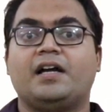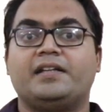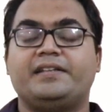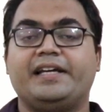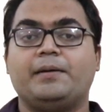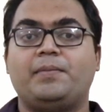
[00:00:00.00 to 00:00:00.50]

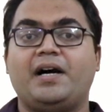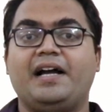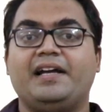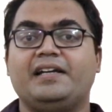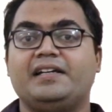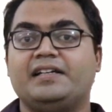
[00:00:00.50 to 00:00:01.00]

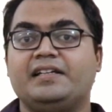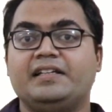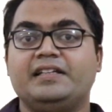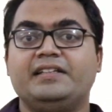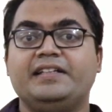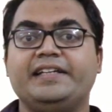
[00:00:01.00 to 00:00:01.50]
thereby
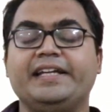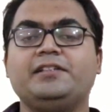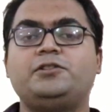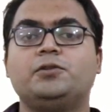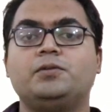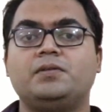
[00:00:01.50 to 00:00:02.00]
leading
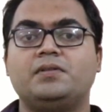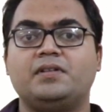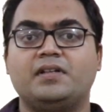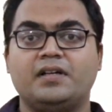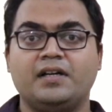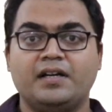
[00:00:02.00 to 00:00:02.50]
to
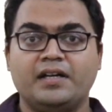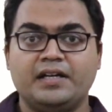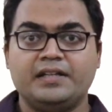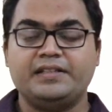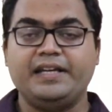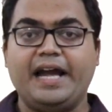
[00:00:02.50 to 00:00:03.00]

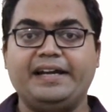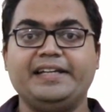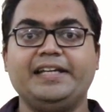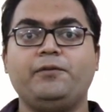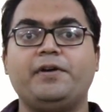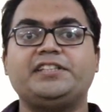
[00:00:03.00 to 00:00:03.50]
the
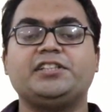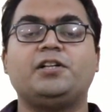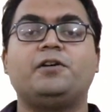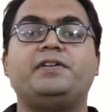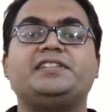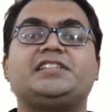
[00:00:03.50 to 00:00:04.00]
attenuation
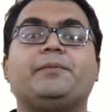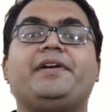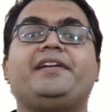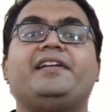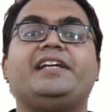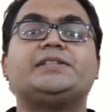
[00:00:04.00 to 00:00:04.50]
of
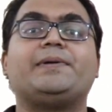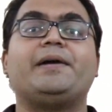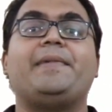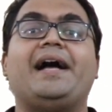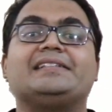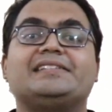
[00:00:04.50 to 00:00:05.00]
histamine release by
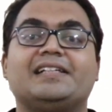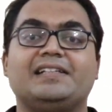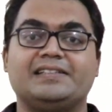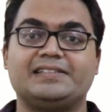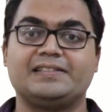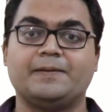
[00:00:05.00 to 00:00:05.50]
mast
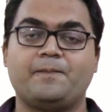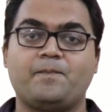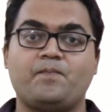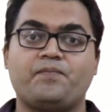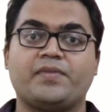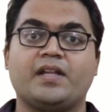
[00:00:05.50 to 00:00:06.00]
cells.
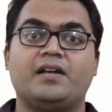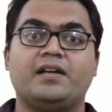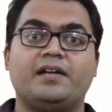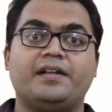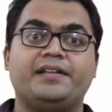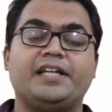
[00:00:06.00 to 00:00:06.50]

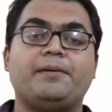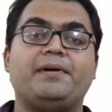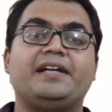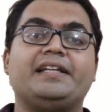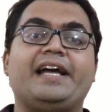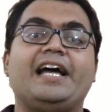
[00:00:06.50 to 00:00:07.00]

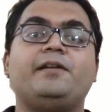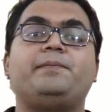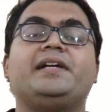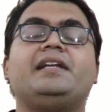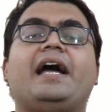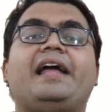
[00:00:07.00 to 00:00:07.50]
Thereby, they help
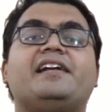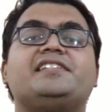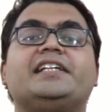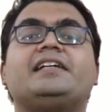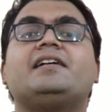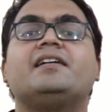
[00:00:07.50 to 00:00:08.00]
in
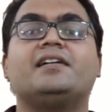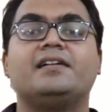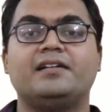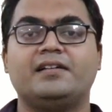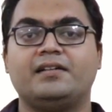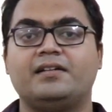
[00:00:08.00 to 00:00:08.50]
allergic
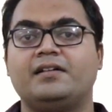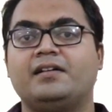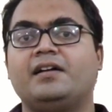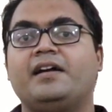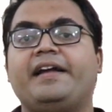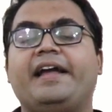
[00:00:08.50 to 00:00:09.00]

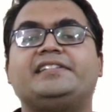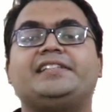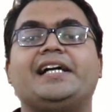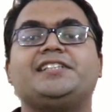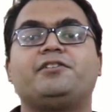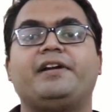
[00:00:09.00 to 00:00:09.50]

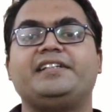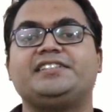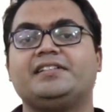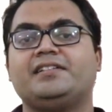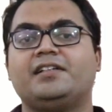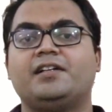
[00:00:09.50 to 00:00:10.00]

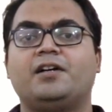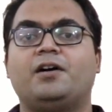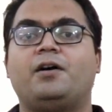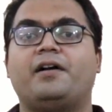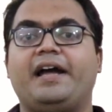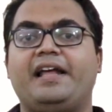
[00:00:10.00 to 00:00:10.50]
exaggeration
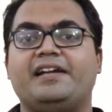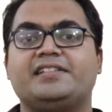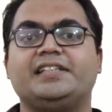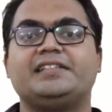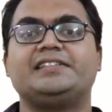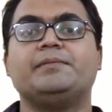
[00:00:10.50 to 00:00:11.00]
or
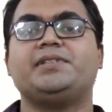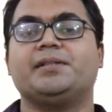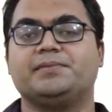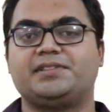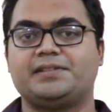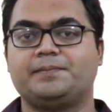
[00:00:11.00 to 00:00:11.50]
allergic
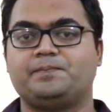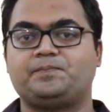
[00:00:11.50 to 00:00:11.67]
symptoms.